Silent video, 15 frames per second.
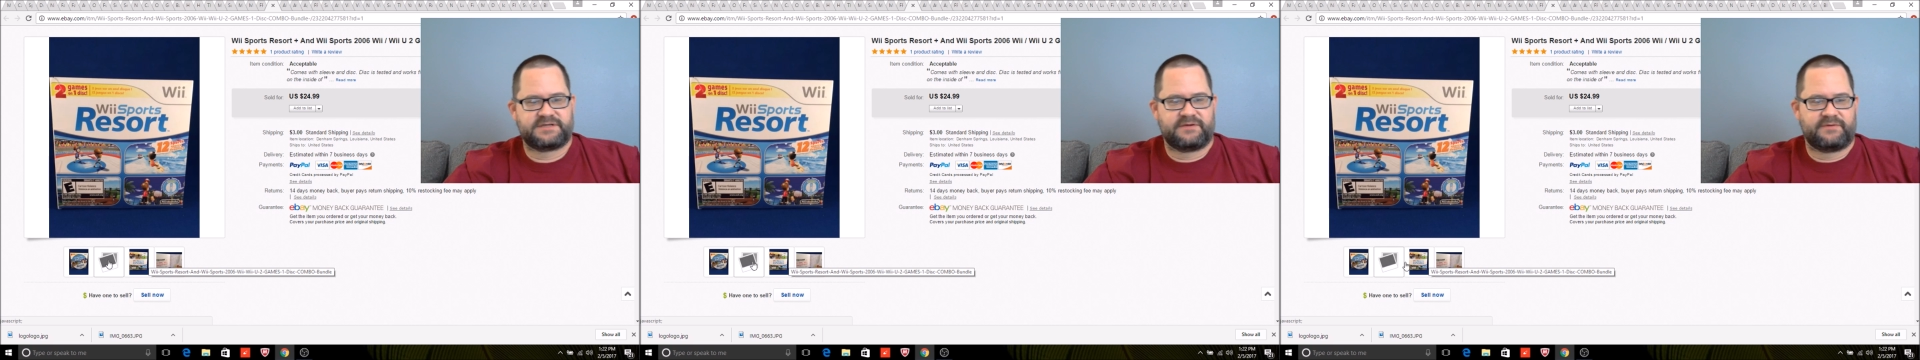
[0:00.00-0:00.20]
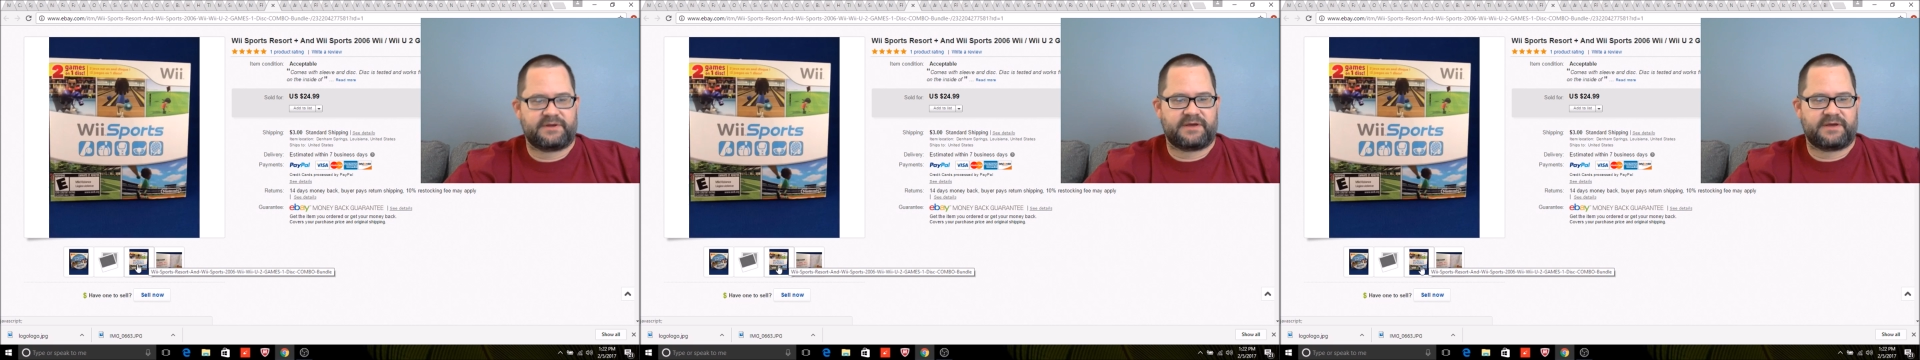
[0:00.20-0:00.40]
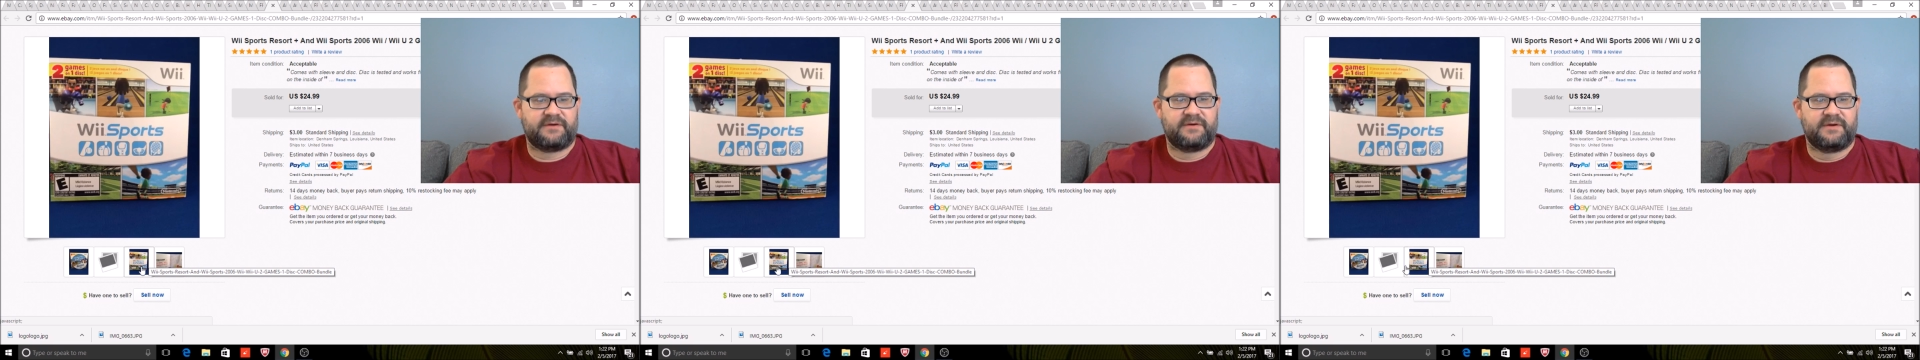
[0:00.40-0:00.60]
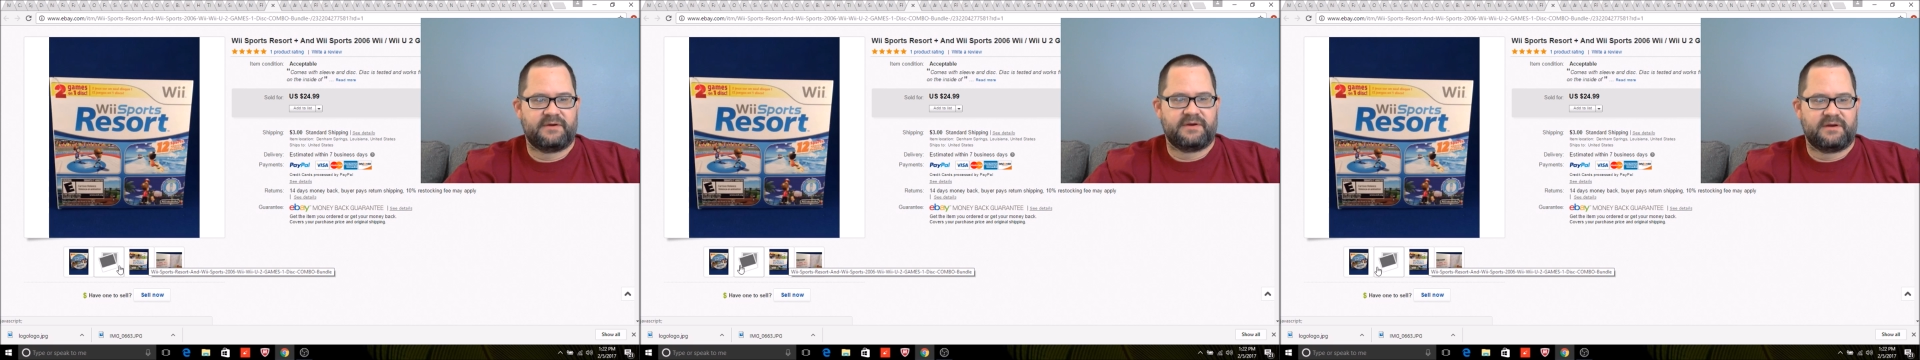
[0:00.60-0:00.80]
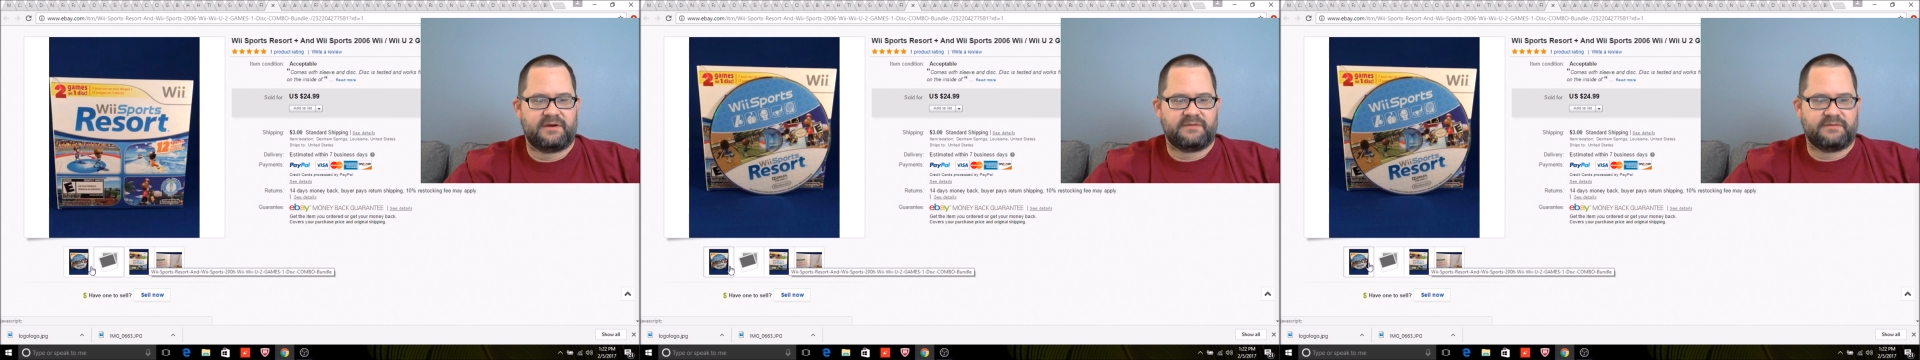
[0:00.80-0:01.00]
There we go. And
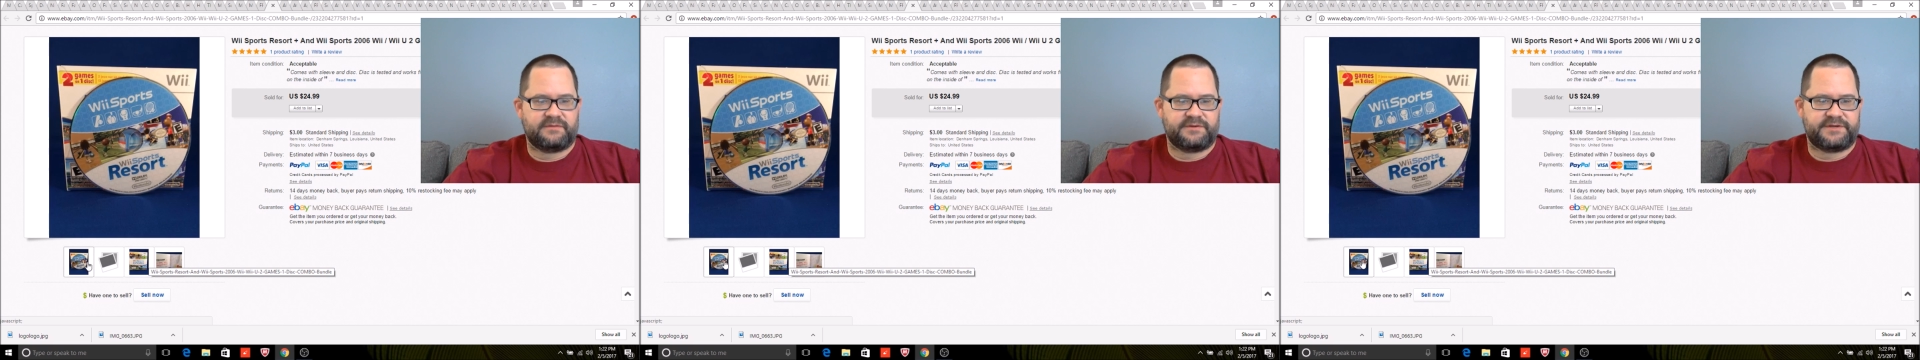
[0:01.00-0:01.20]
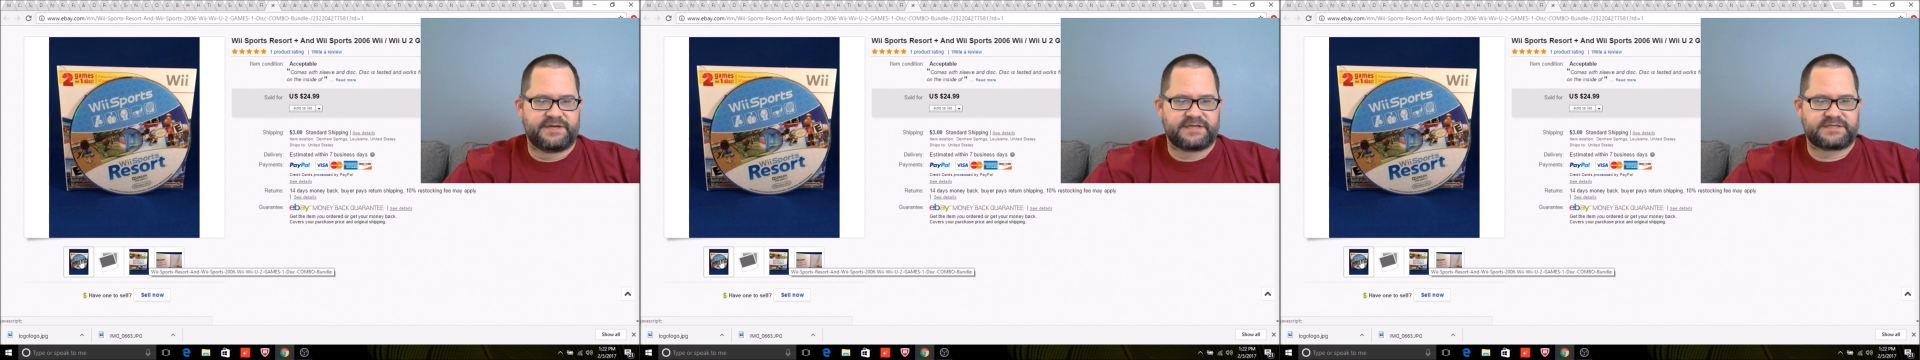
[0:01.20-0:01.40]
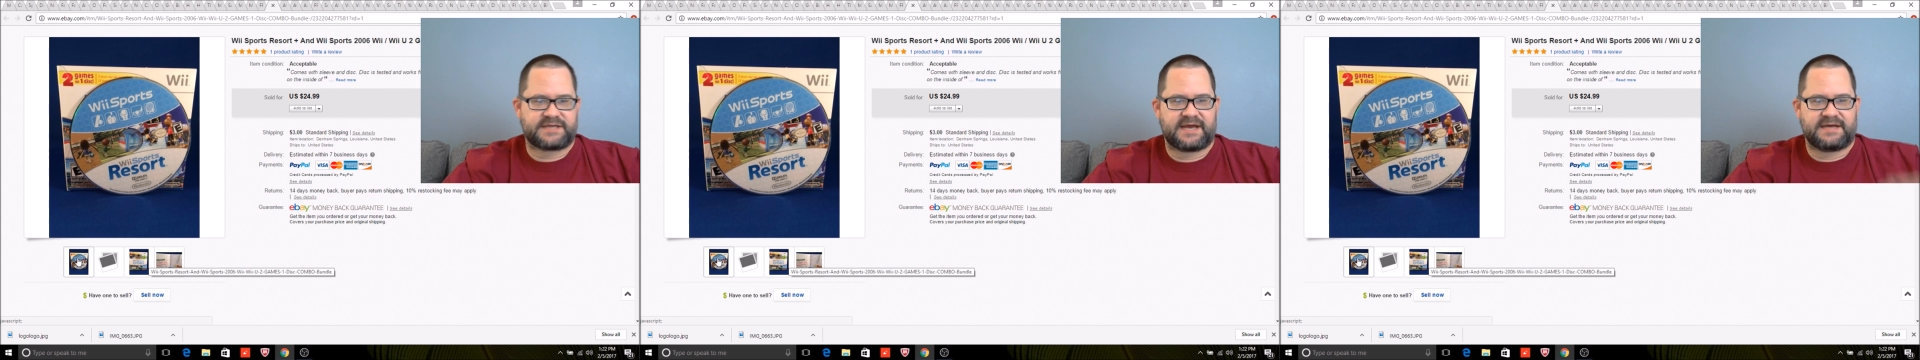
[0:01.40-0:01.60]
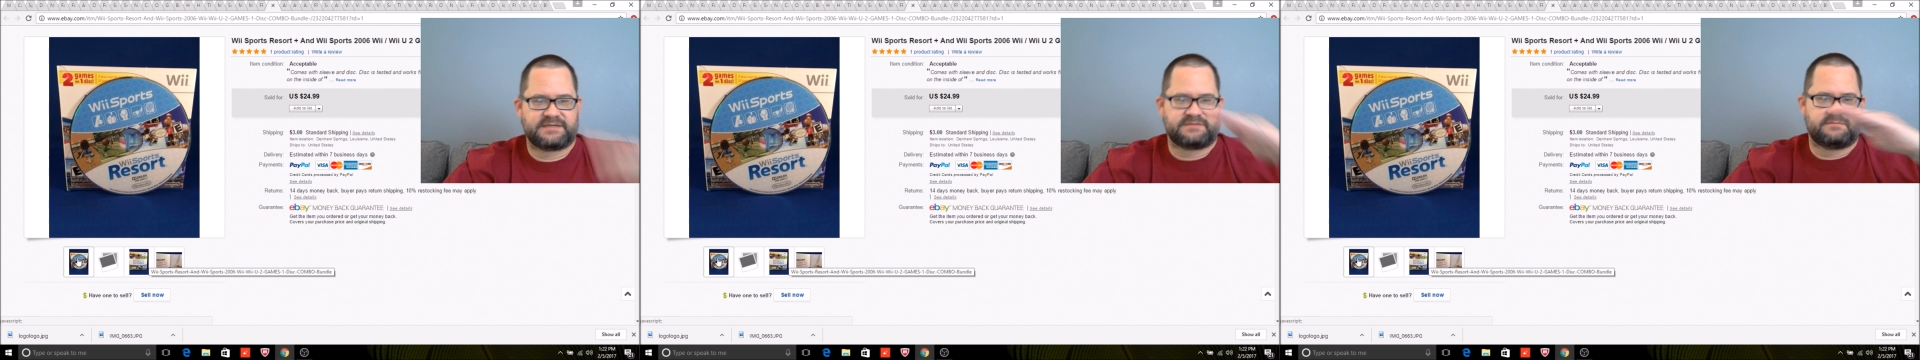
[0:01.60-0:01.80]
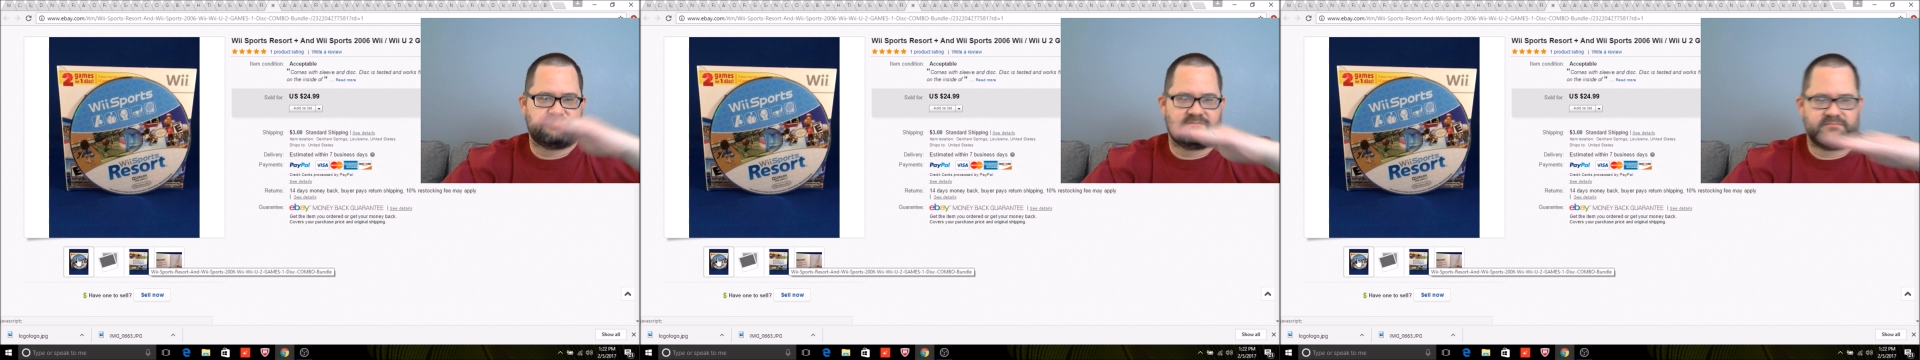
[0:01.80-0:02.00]
then the disc
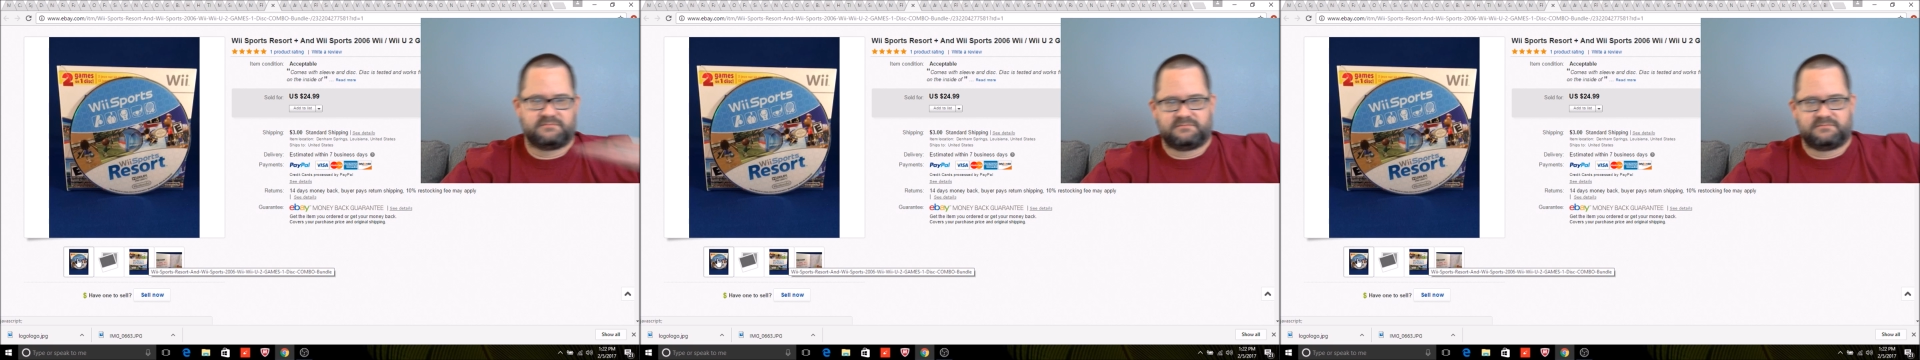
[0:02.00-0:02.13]
has